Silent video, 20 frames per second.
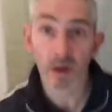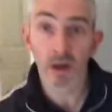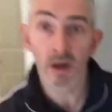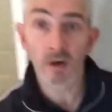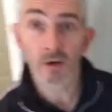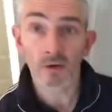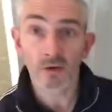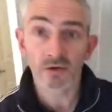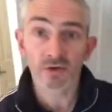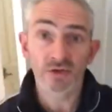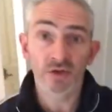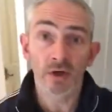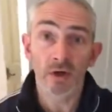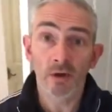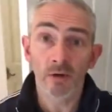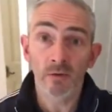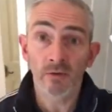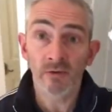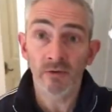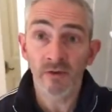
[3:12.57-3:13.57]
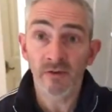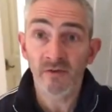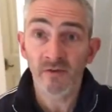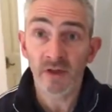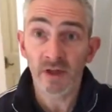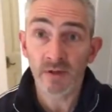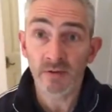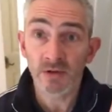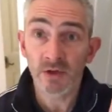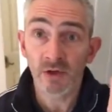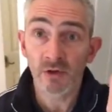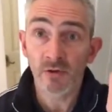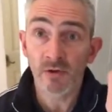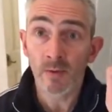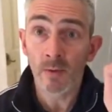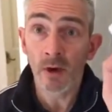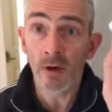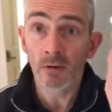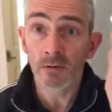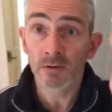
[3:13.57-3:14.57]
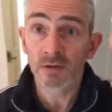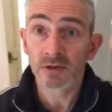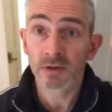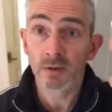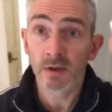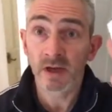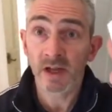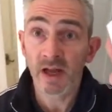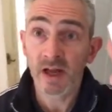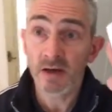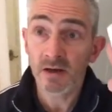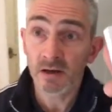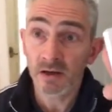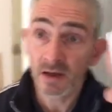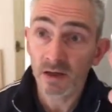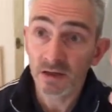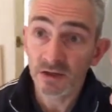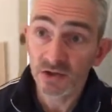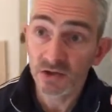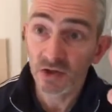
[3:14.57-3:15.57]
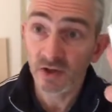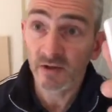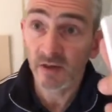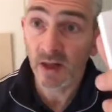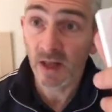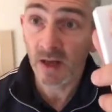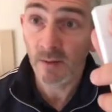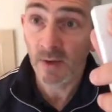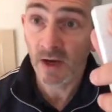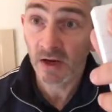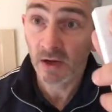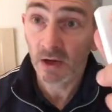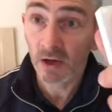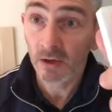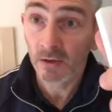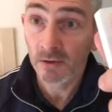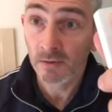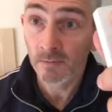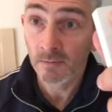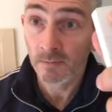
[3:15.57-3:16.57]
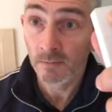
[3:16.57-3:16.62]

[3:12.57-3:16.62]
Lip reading: and also the Philips Hue remote. So again, I can turn the light back on,